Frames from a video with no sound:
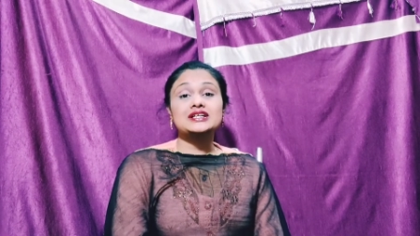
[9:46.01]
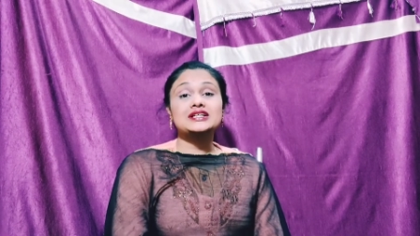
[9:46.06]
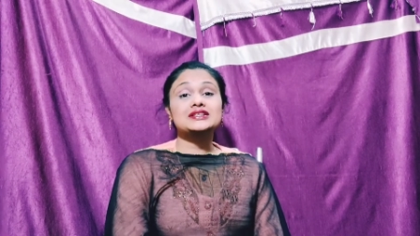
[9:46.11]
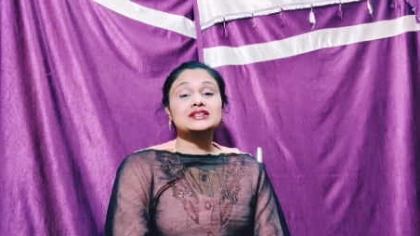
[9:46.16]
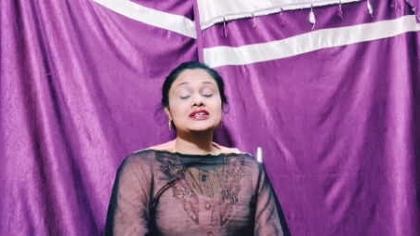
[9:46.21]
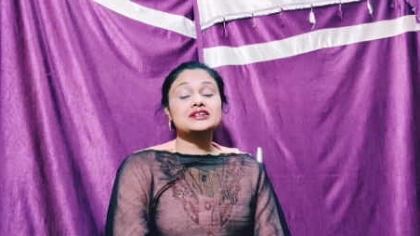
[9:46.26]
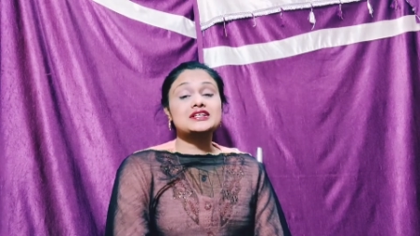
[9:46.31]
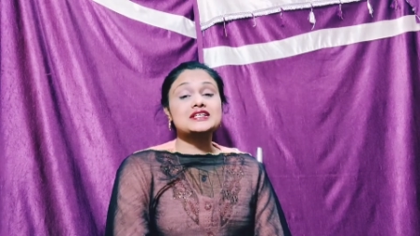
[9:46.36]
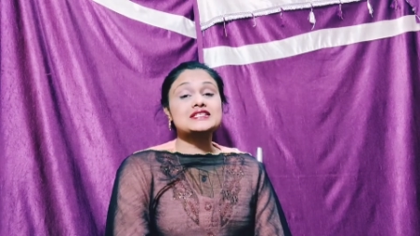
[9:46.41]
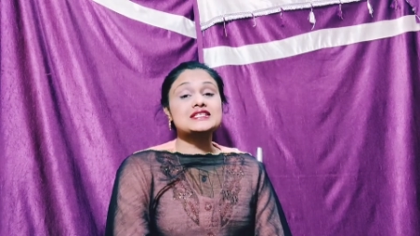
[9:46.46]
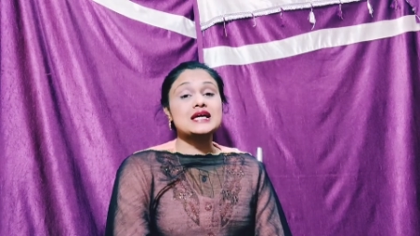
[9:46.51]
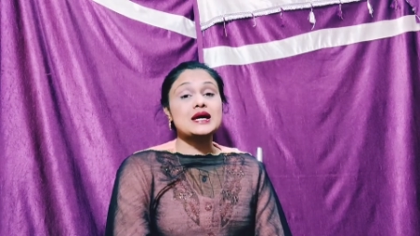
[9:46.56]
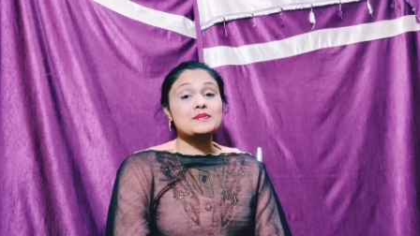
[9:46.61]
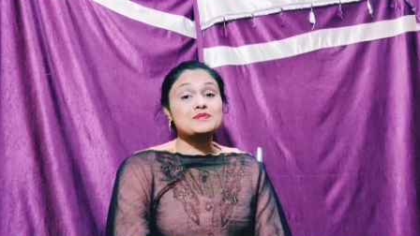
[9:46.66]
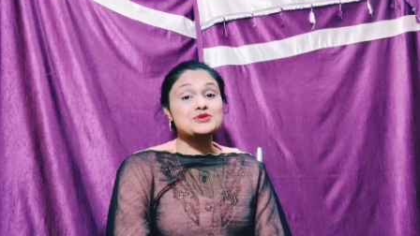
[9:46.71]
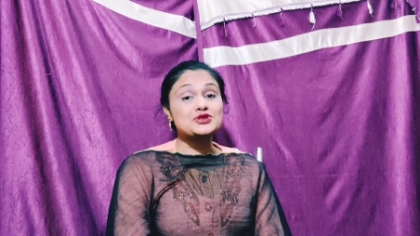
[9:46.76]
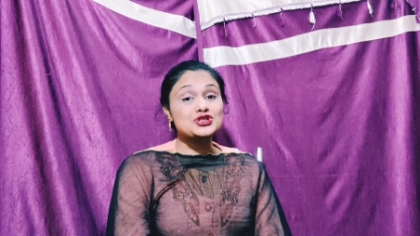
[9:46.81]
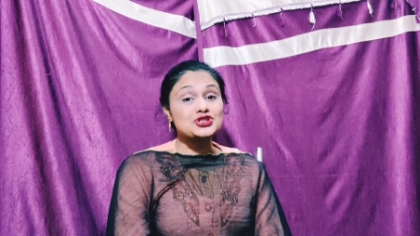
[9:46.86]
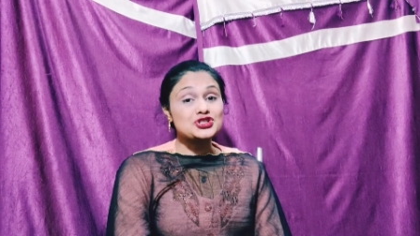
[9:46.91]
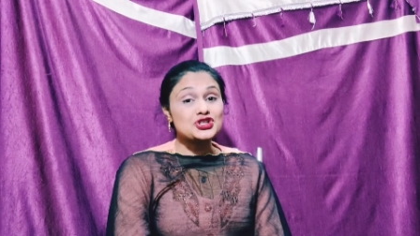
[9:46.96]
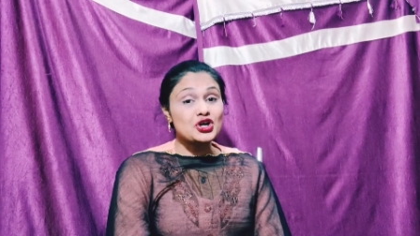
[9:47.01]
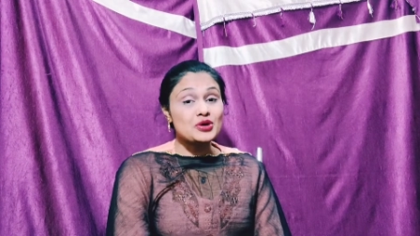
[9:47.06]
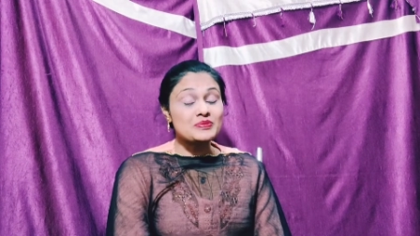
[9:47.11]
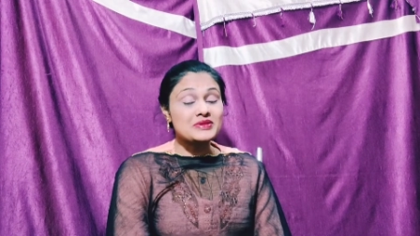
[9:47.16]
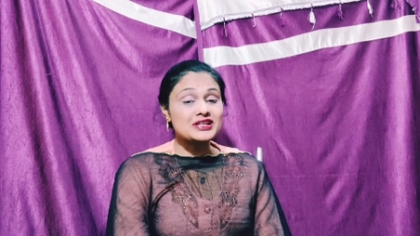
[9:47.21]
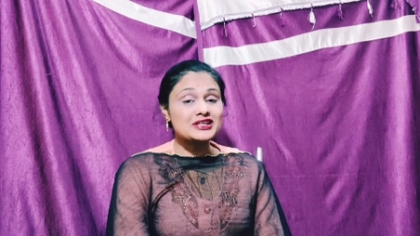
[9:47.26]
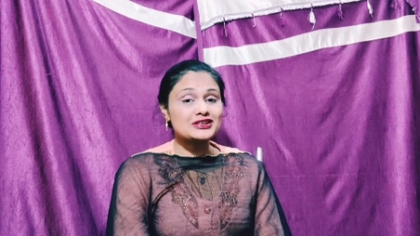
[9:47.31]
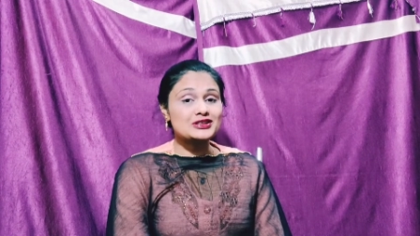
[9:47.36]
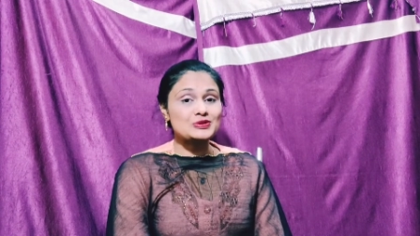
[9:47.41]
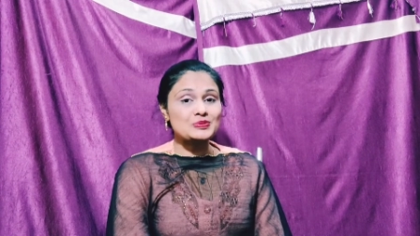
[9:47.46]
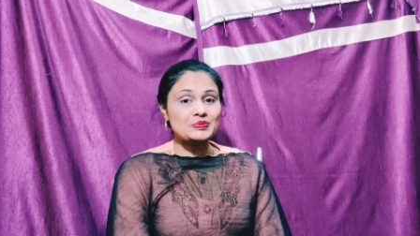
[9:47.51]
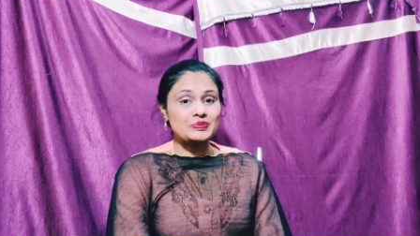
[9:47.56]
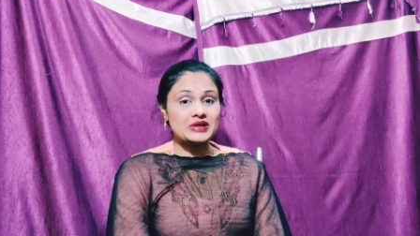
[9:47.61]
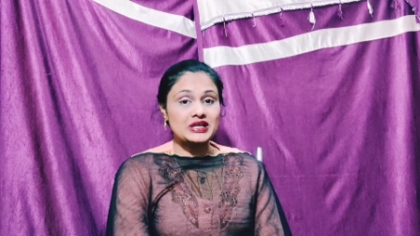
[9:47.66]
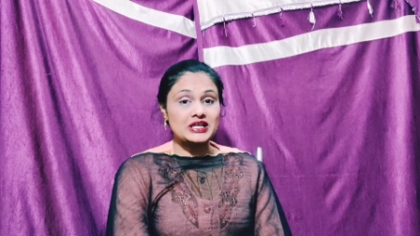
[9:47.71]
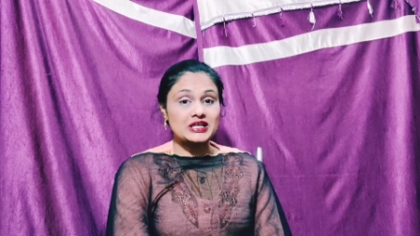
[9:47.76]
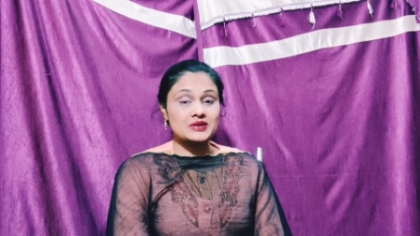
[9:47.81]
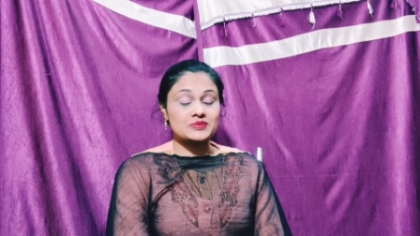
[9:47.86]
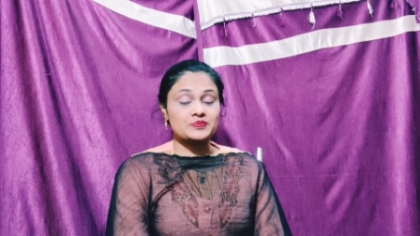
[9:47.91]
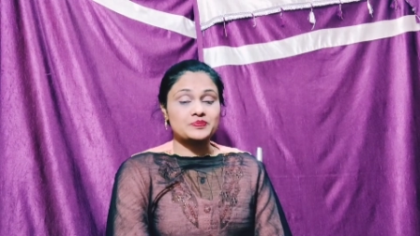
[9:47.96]
There is abdominal
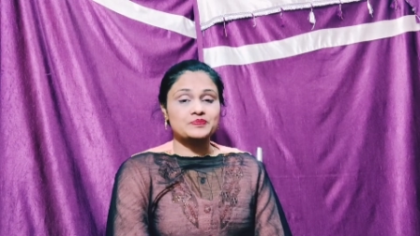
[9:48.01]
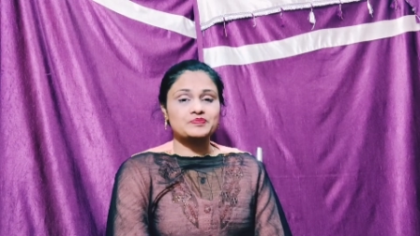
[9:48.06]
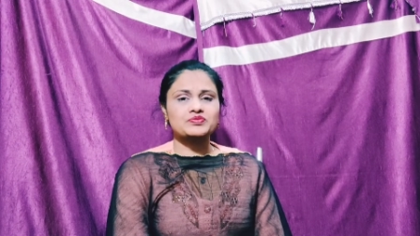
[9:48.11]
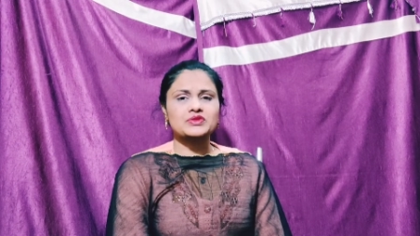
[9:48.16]
pain.